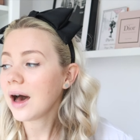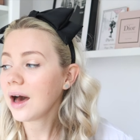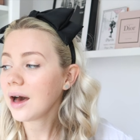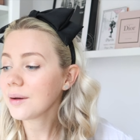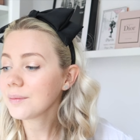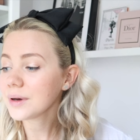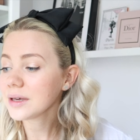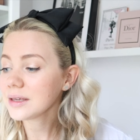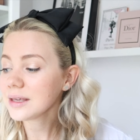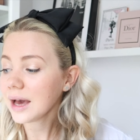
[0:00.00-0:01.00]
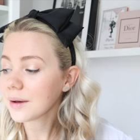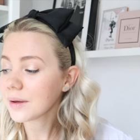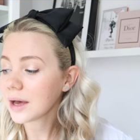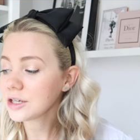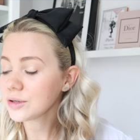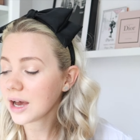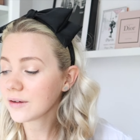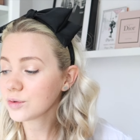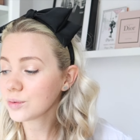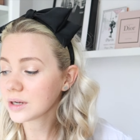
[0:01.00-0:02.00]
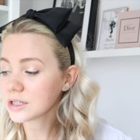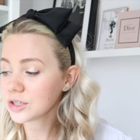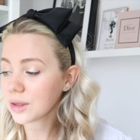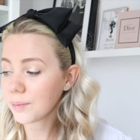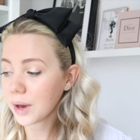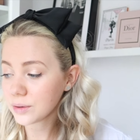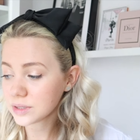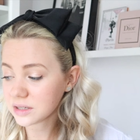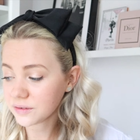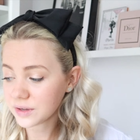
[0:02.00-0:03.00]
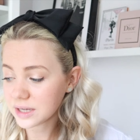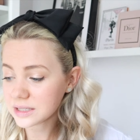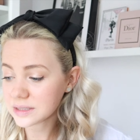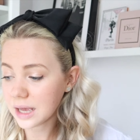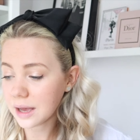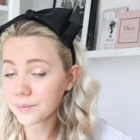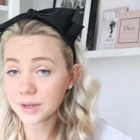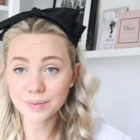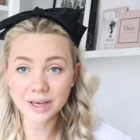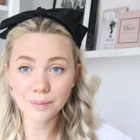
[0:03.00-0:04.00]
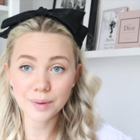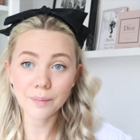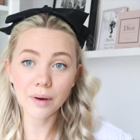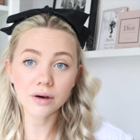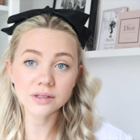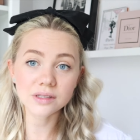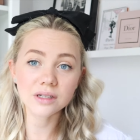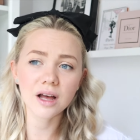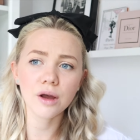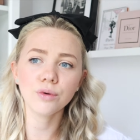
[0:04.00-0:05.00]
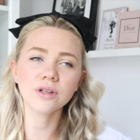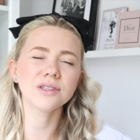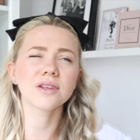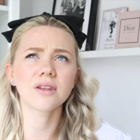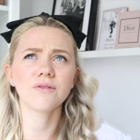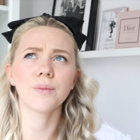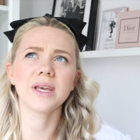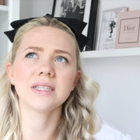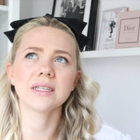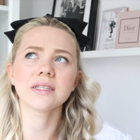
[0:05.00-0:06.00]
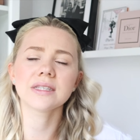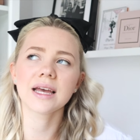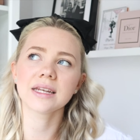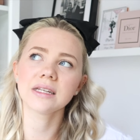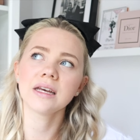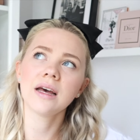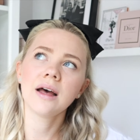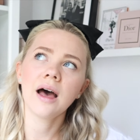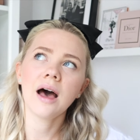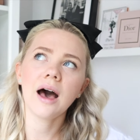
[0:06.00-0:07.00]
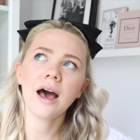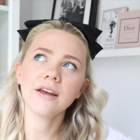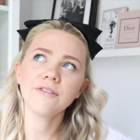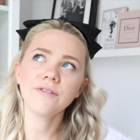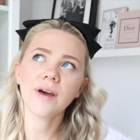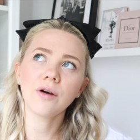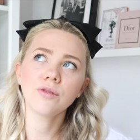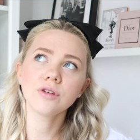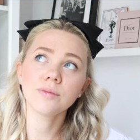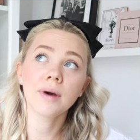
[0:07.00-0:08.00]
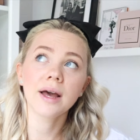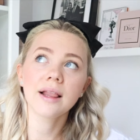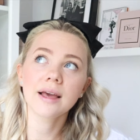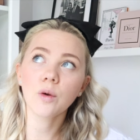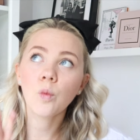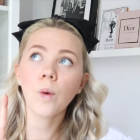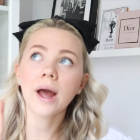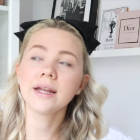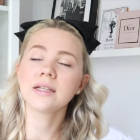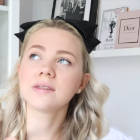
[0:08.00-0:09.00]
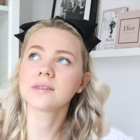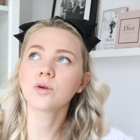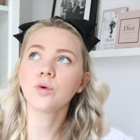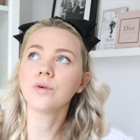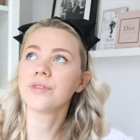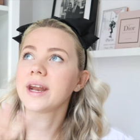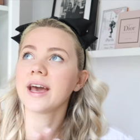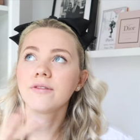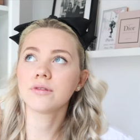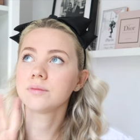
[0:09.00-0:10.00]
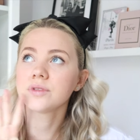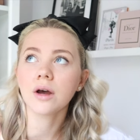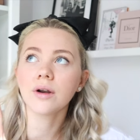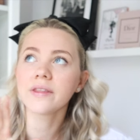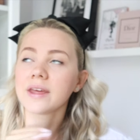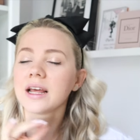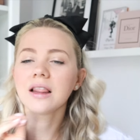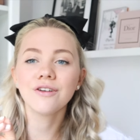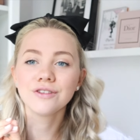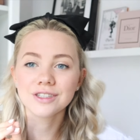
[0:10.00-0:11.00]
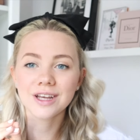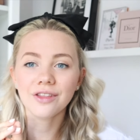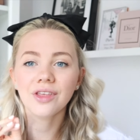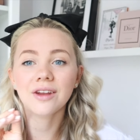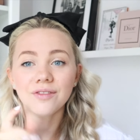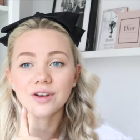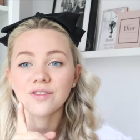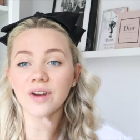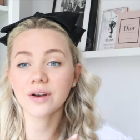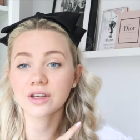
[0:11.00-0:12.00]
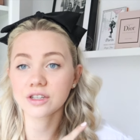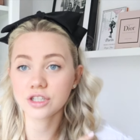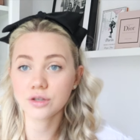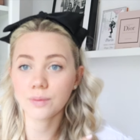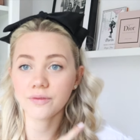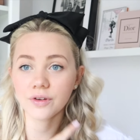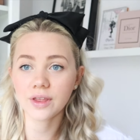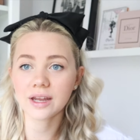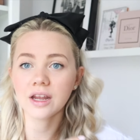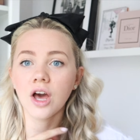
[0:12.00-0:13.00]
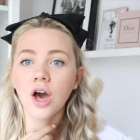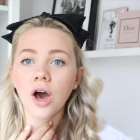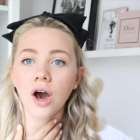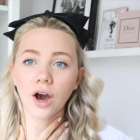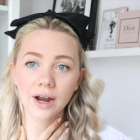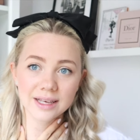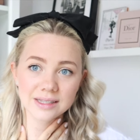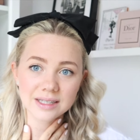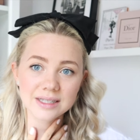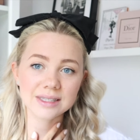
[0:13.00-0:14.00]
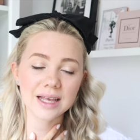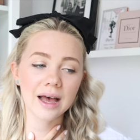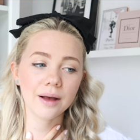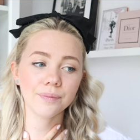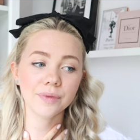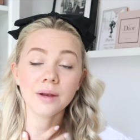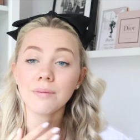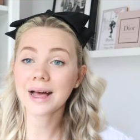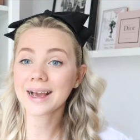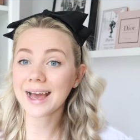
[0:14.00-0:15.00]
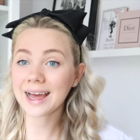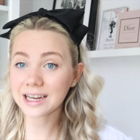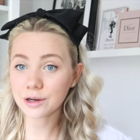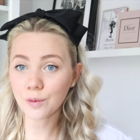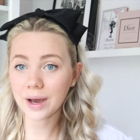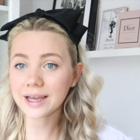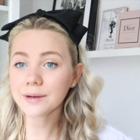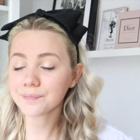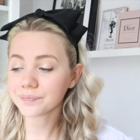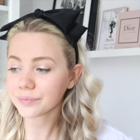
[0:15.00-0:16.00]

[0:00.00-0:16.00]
But yeah, I do have to run to the post office and pick up a parcel. I ordered something from ASOS, and I found my like white skirt that I have from Zara that I love to death, and I found a very good dupe for that on ASOS, in black and in white.